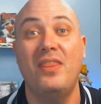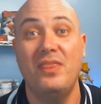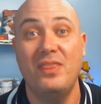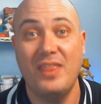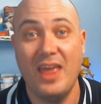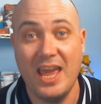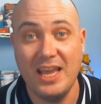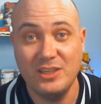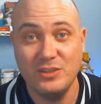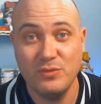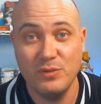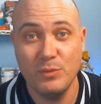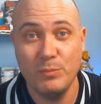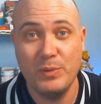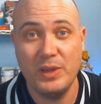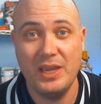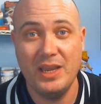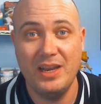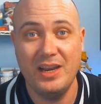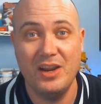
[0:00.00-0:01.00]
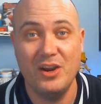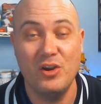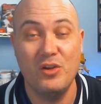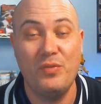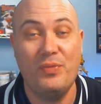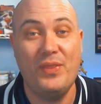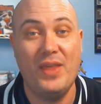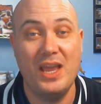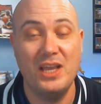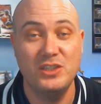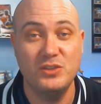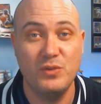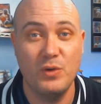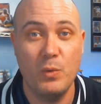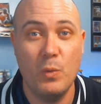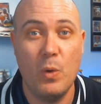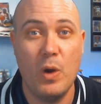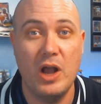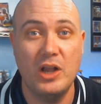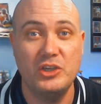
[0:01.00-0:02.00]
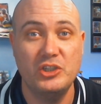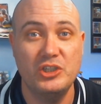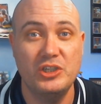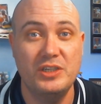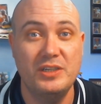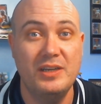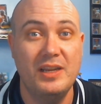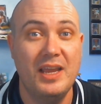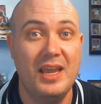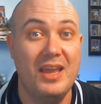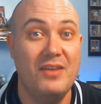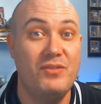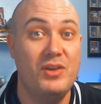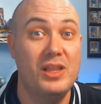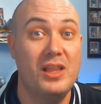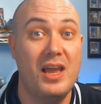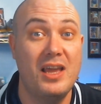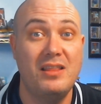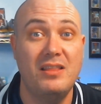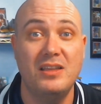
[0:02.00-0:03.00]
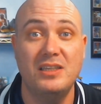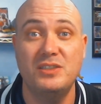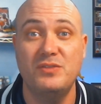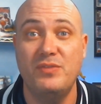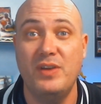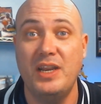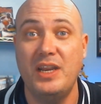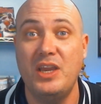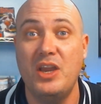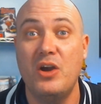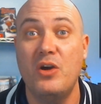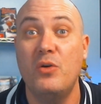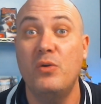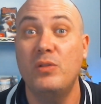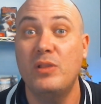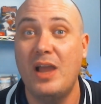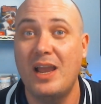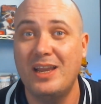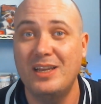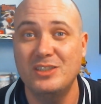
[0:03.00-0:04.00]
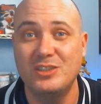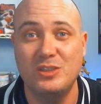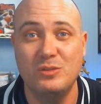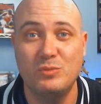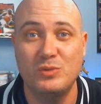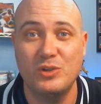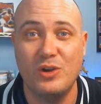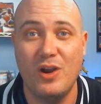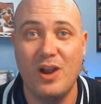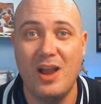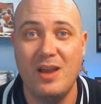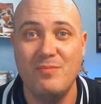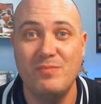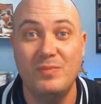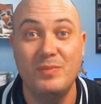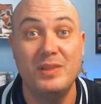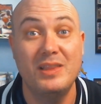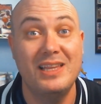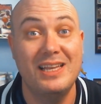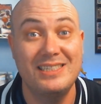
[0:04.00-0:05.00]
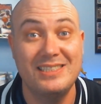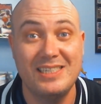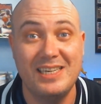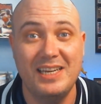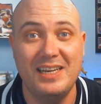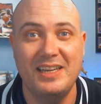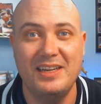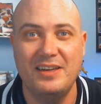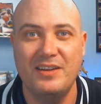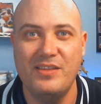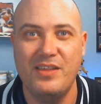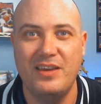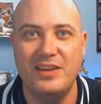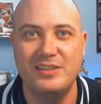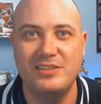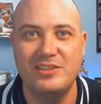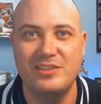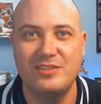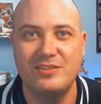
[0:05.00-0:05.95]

Thanks for being here, thanks for watching. If you like this video, like and subscribe. Let's get into this.